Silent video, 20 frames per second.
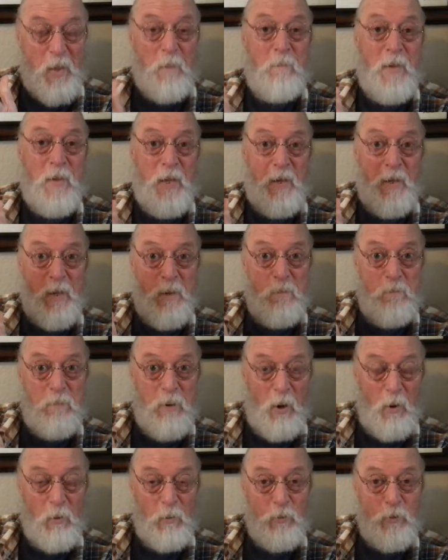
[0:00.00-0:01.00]
being
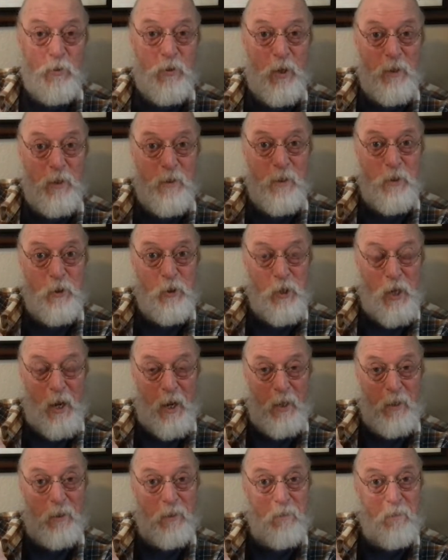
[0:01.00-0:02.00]
imposed on the
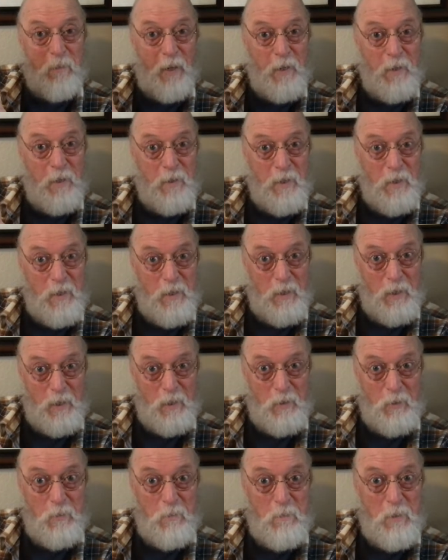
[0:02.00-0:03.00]
child by the
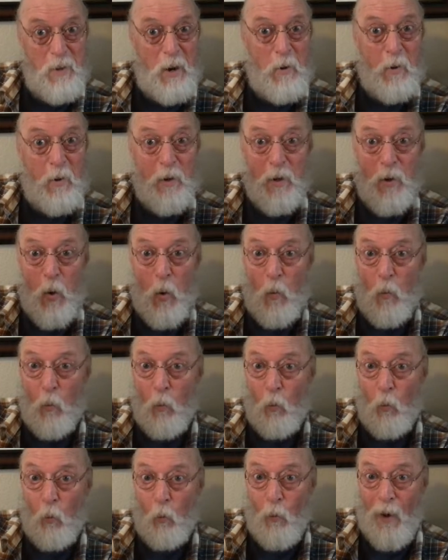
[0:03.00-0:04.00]
other parent,
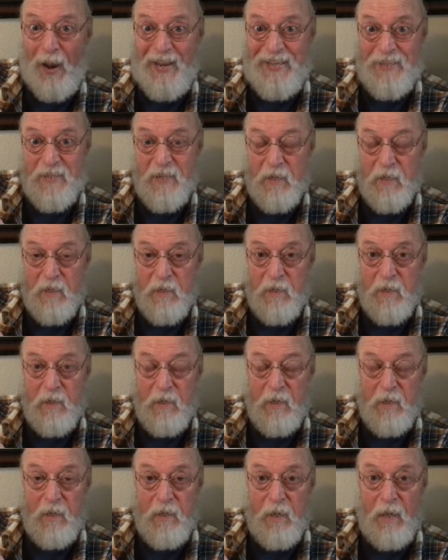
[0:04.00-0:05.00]
right?
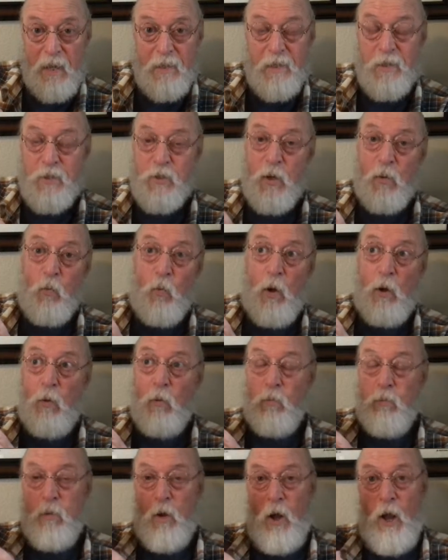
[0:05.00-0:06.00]
And they said,
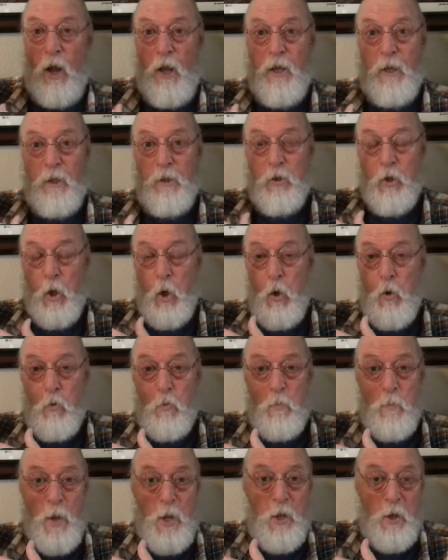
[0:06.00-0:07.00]
well, I
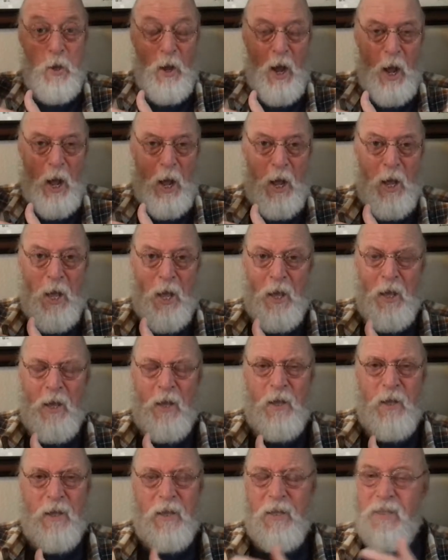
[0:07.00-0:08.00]
know
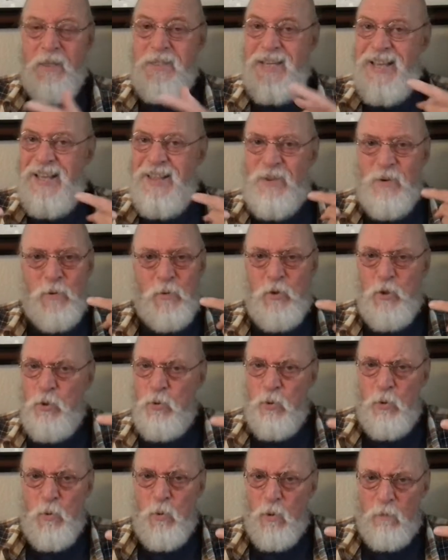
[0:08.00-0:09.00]
it's either
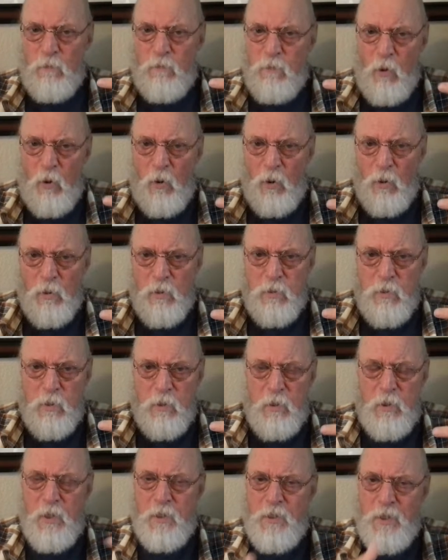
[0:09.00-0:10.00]
true or false.
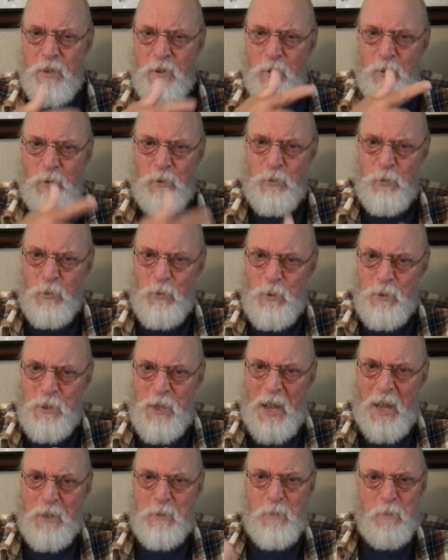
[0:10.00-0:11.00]
It's either a true
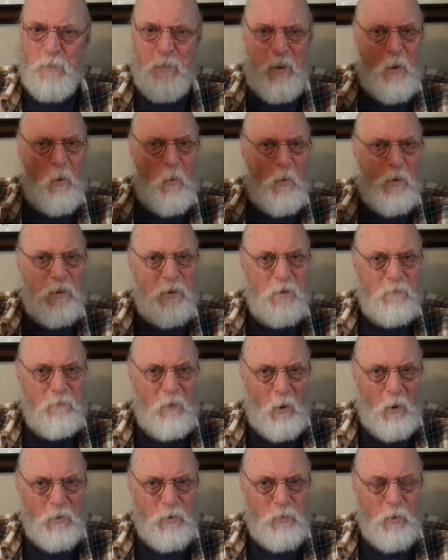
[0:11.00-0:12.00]
attachment or it's a
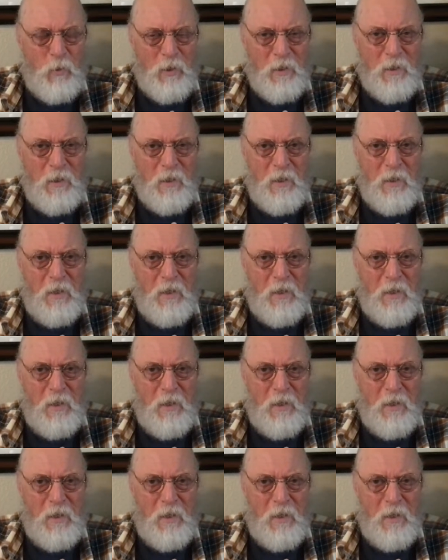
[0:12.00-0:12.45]
false one.